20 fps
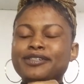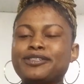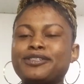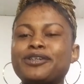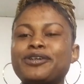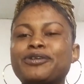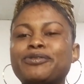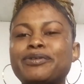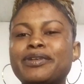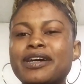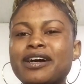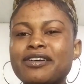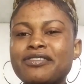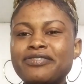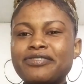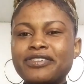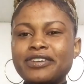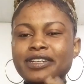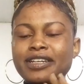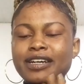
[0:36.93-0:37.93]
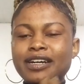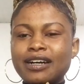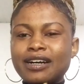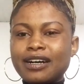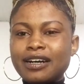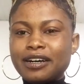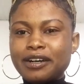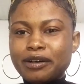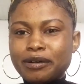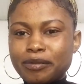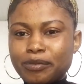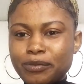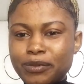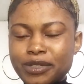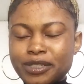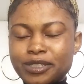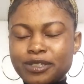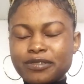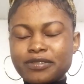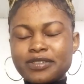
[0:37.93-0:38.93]
So without further
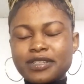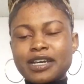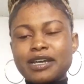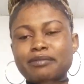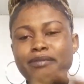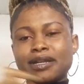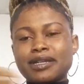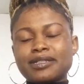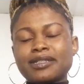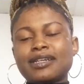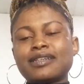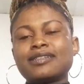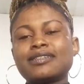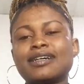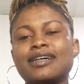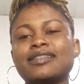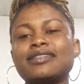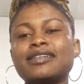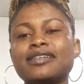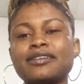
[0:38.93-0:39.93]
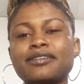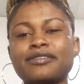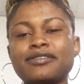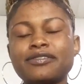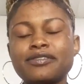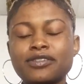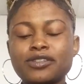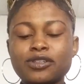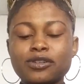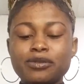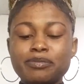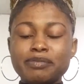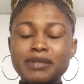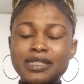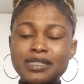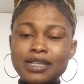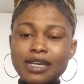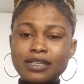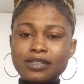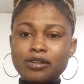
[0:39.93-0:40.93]
waste of time, let's get started. So
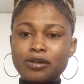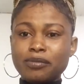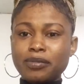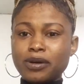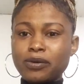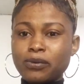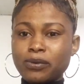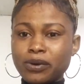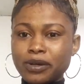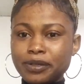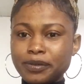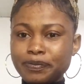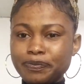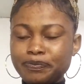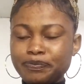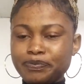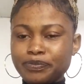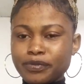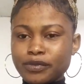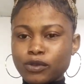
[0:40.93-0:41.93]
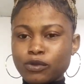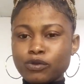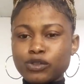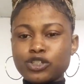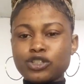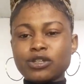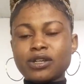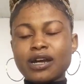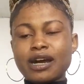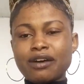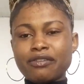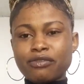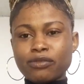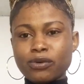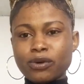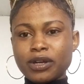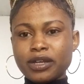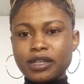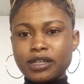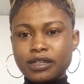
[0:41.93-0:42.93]
mistake number one we should
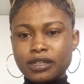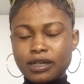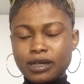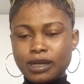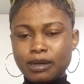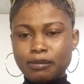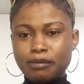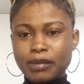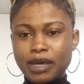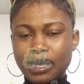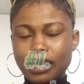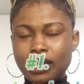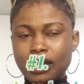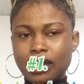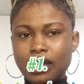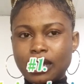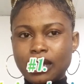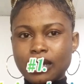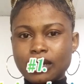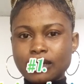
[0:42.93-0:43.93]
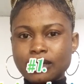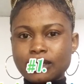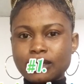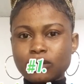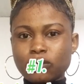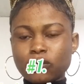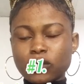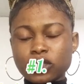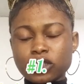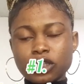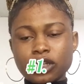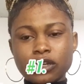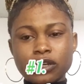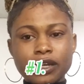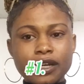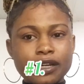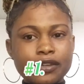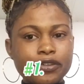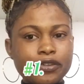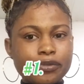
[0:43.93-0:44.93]
avoid making is washing your
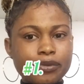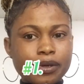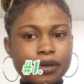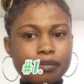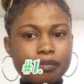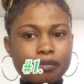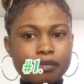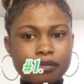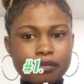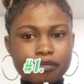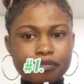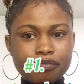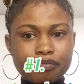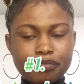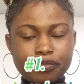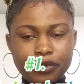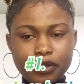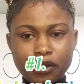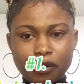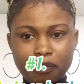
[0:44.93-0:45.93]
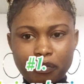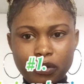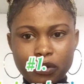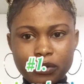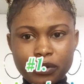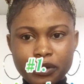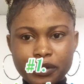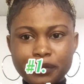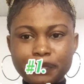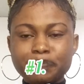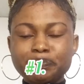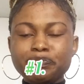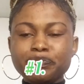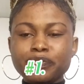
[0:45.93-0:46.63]
hair during your period.